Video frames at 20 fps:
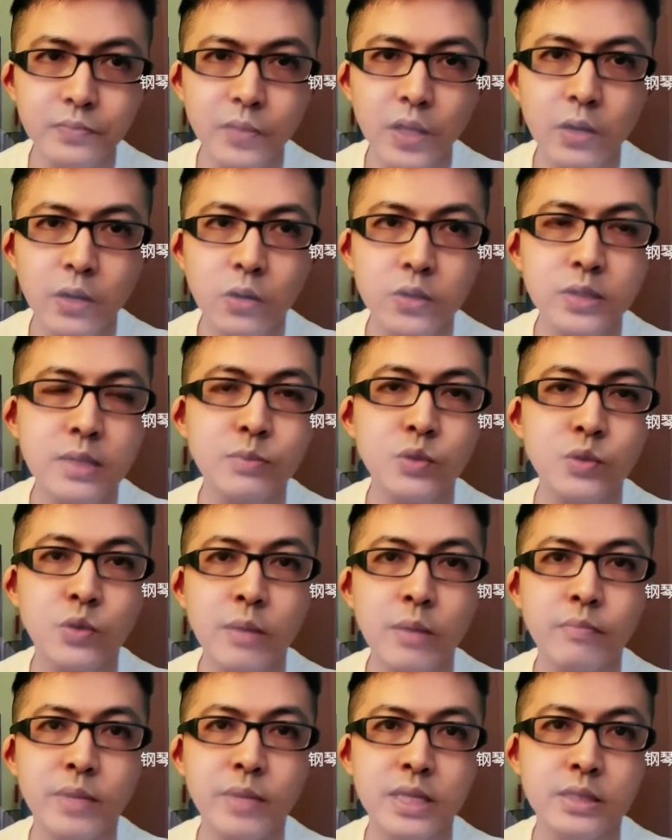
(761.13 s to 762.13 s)
or
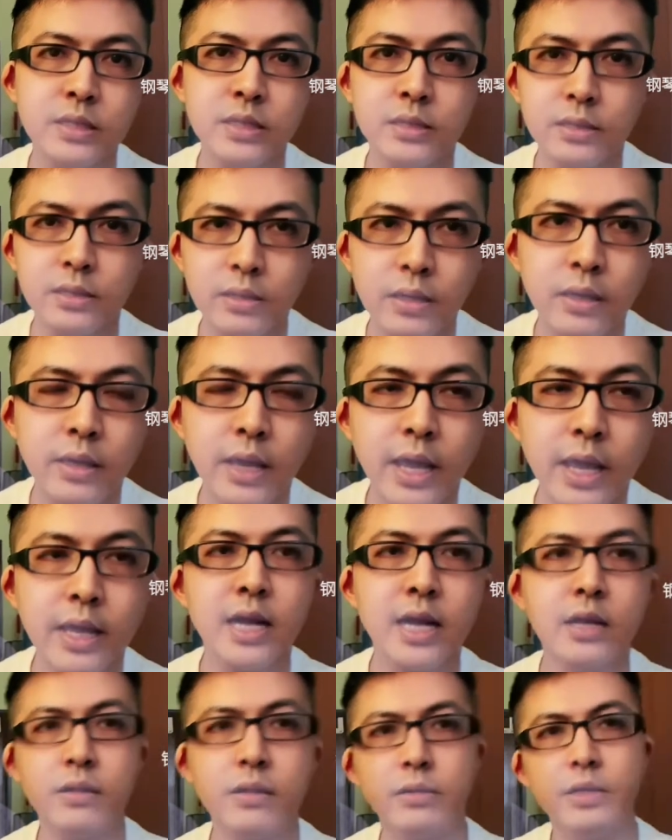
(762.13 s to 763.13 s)
subscribe button, and
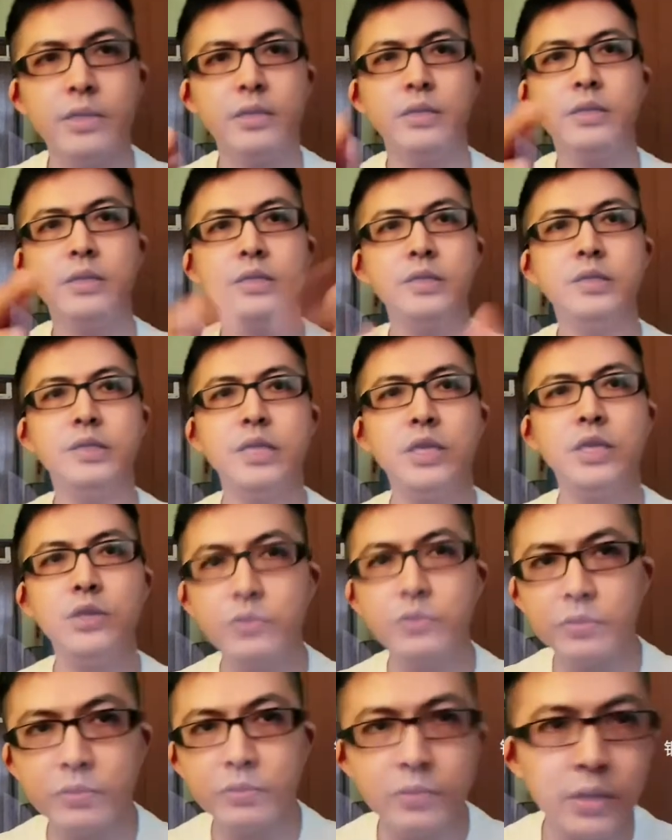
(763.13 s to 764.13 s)
I'll see
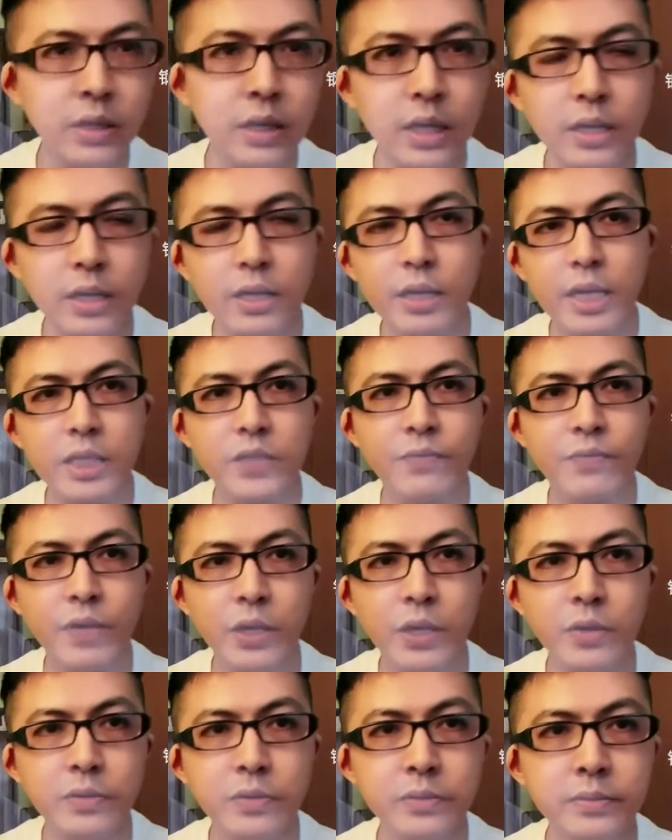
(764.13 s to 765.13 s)
you in the next
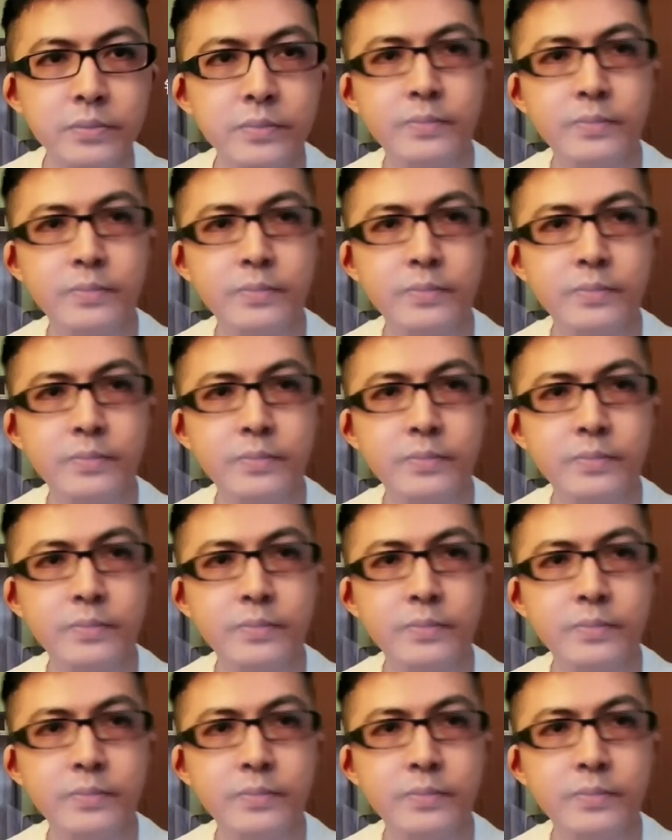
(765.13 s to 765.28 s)
video.